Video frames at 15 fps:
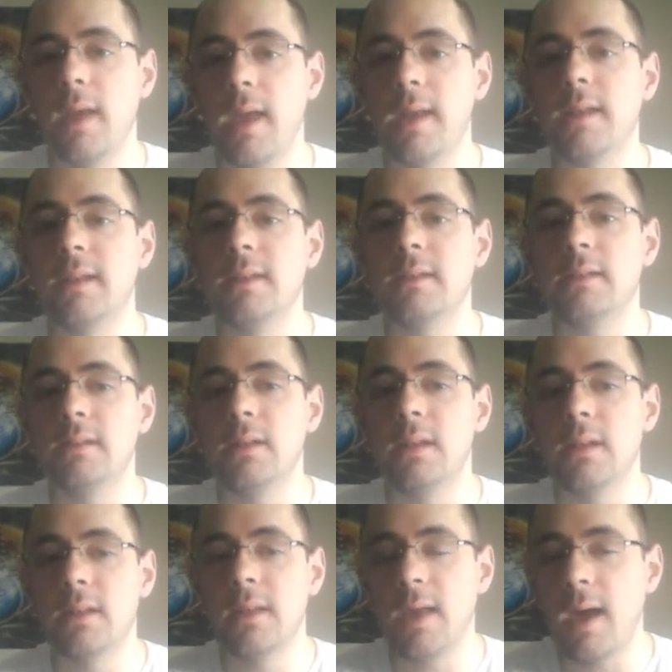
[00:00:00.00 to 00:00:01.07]
And
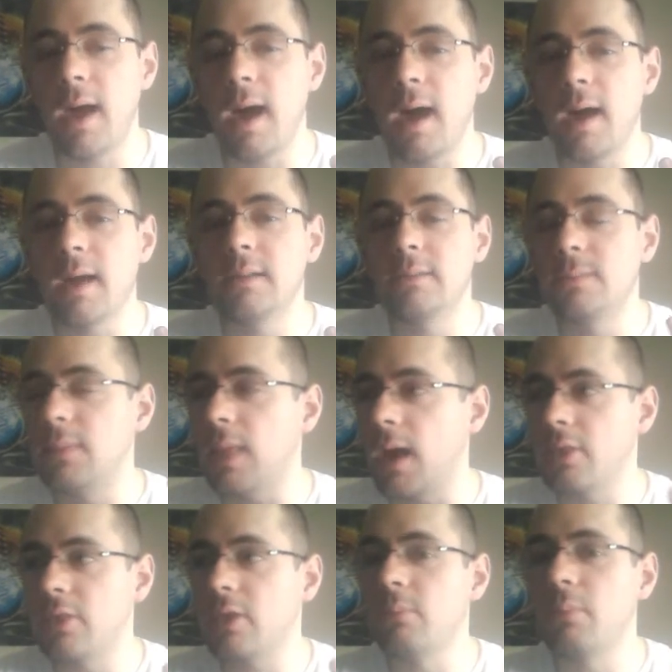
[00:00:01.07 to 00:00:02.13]
I
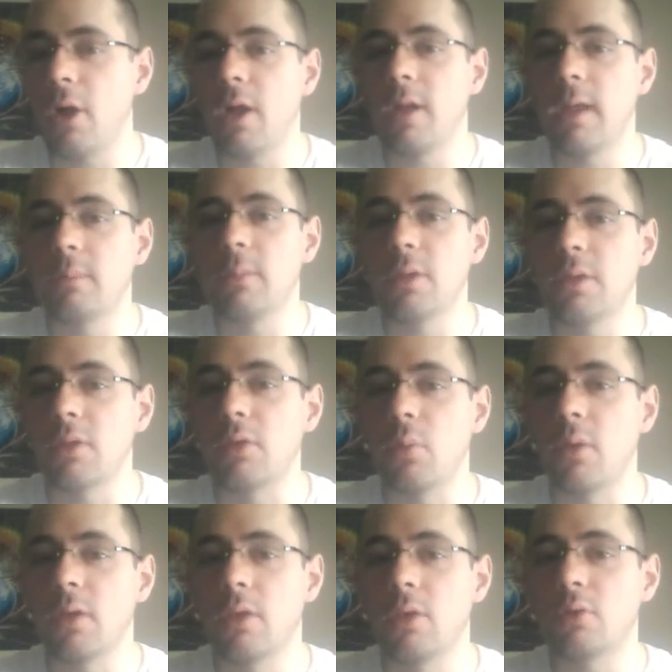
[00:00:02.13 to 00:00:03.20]
think Paul Heyman is
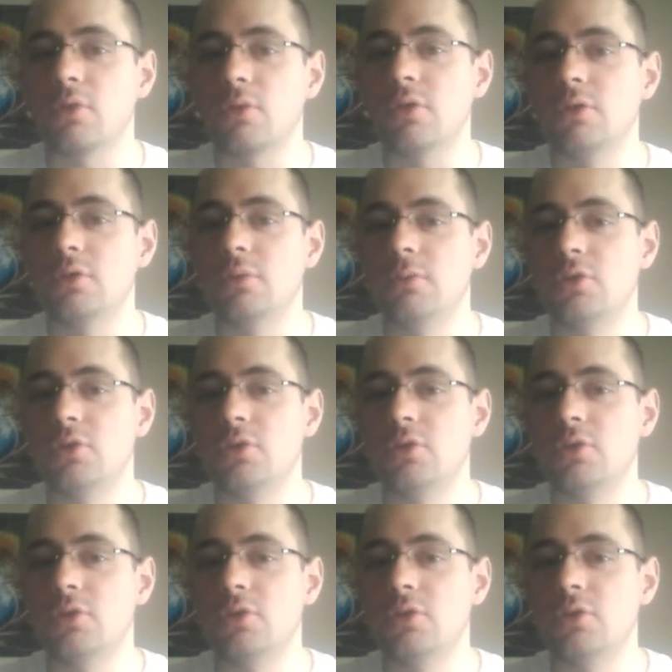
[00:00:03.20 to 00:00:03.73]
one of those